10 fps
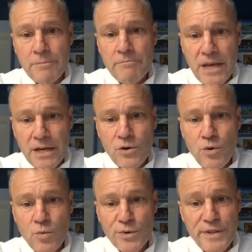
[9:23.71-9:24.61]
men
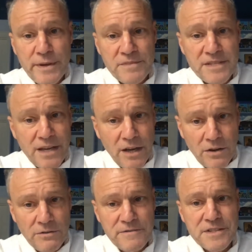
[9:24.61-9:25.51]
who were
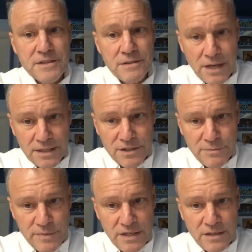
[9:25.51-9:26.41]
themselves not to
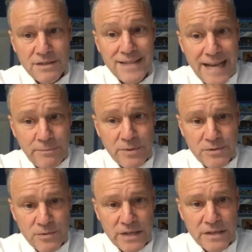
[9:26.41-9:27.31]
be tampered with.